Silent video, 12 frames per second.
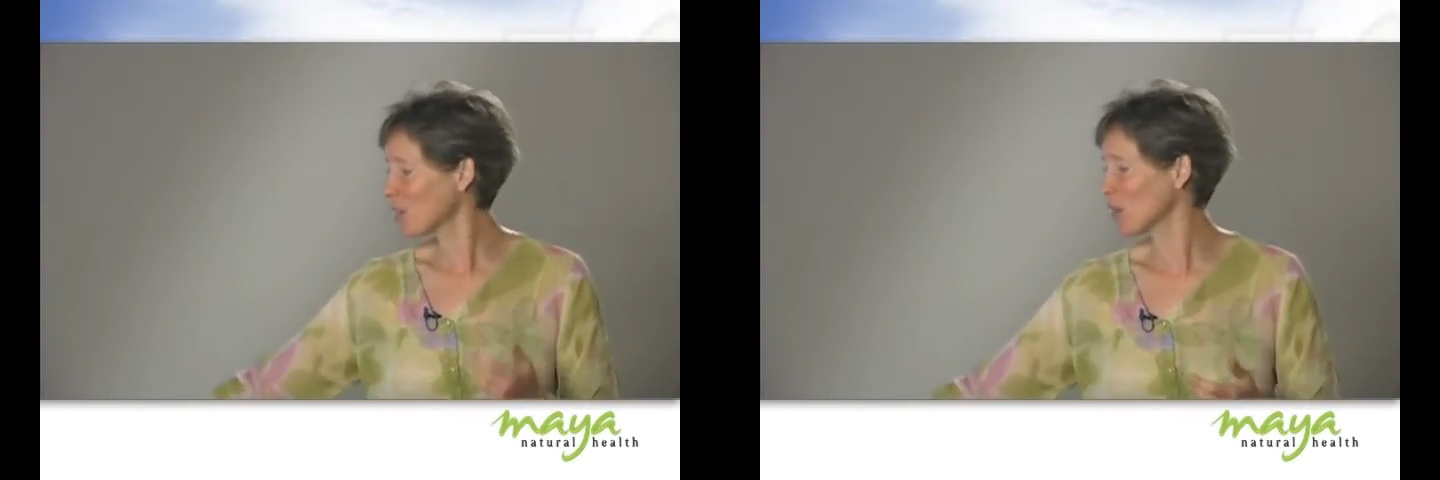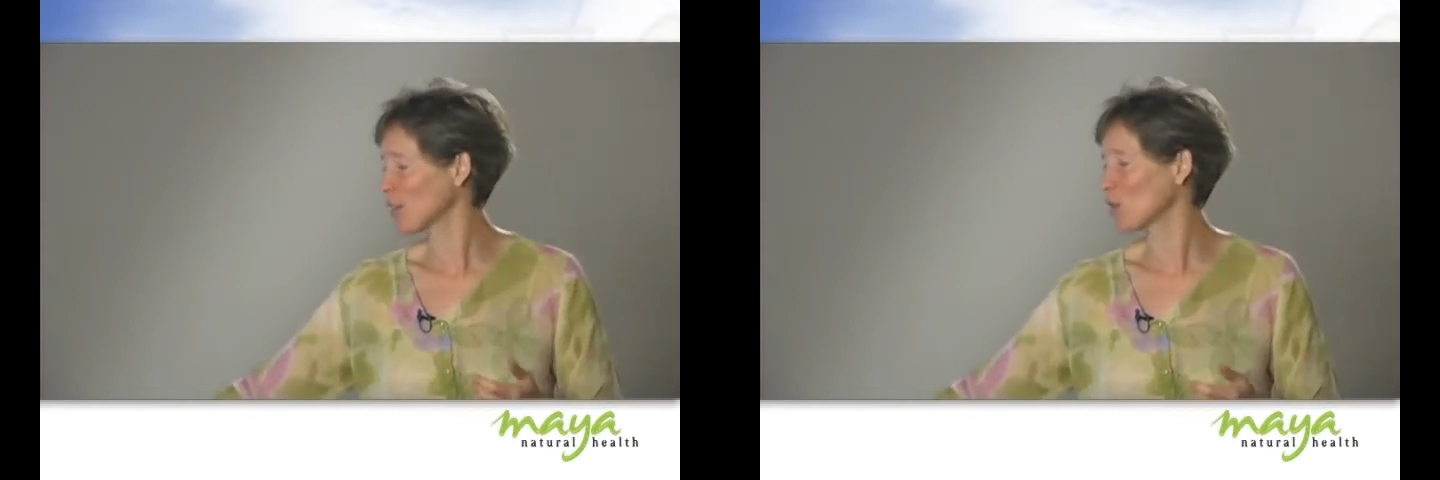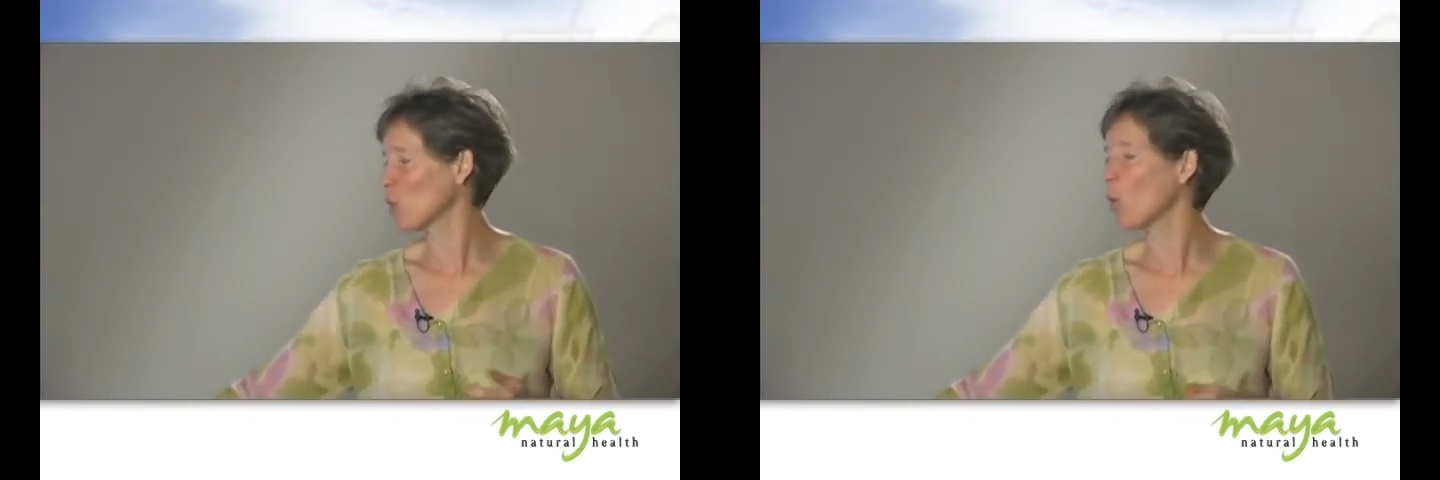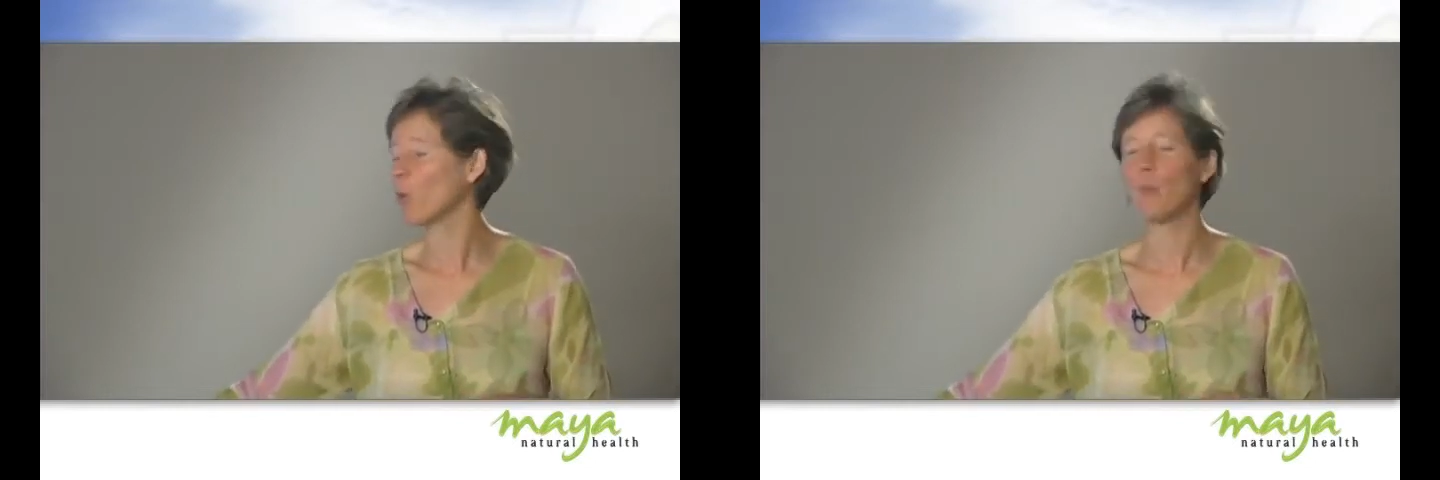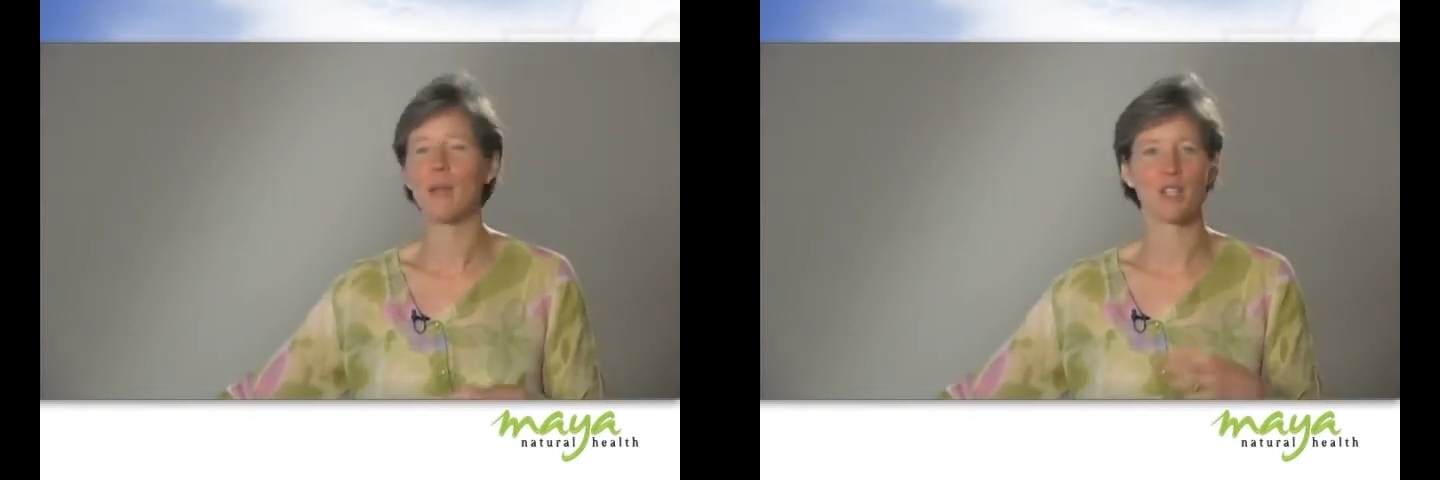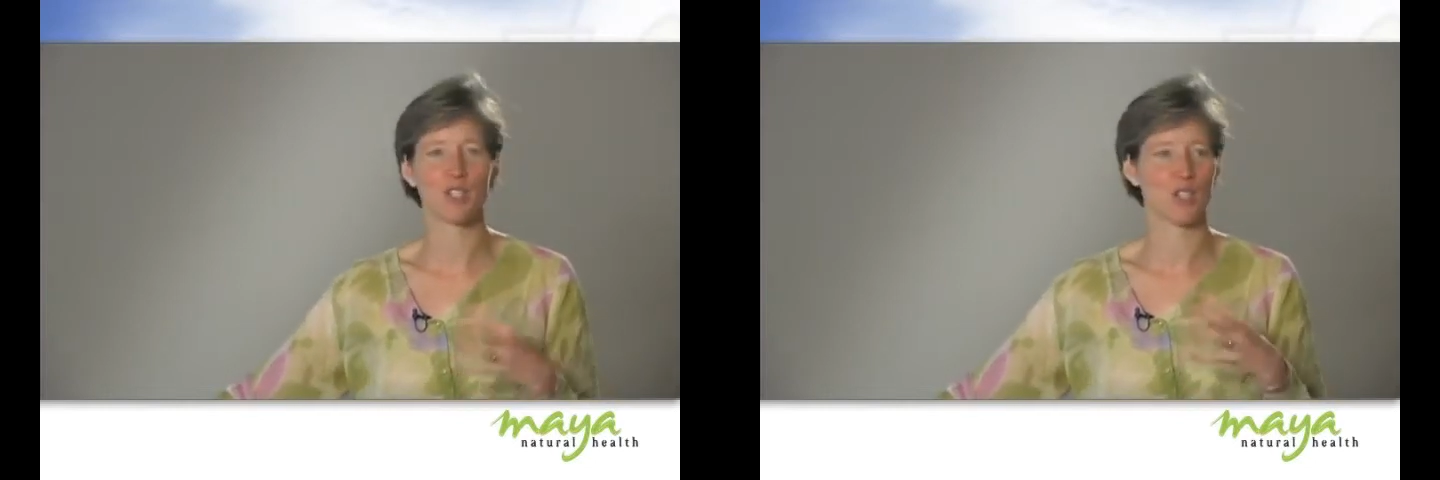look at the whole
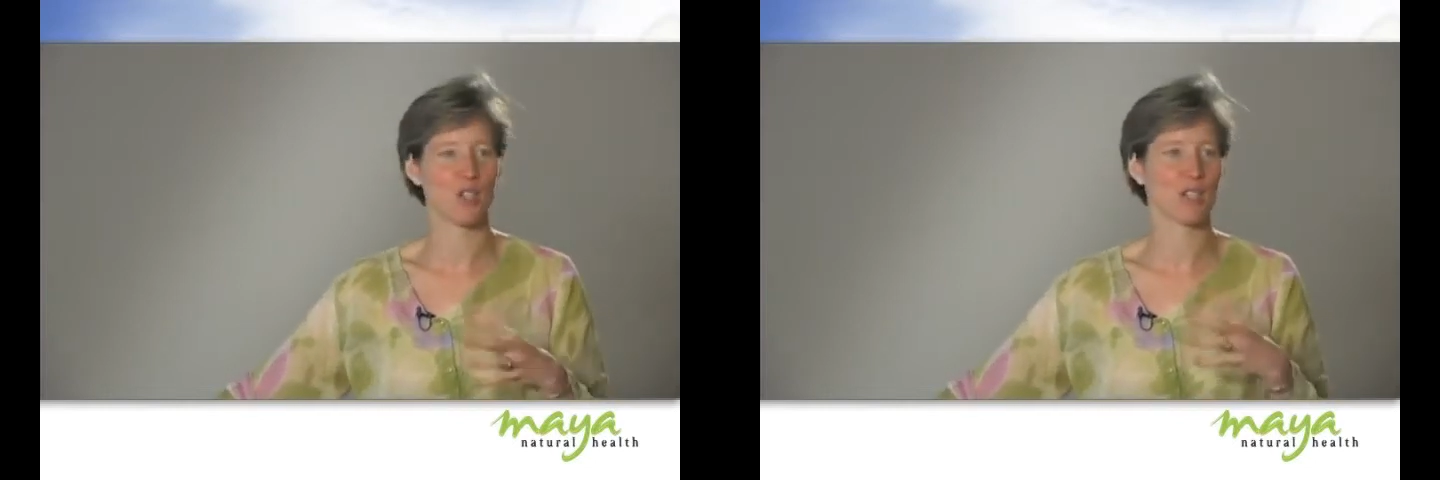picture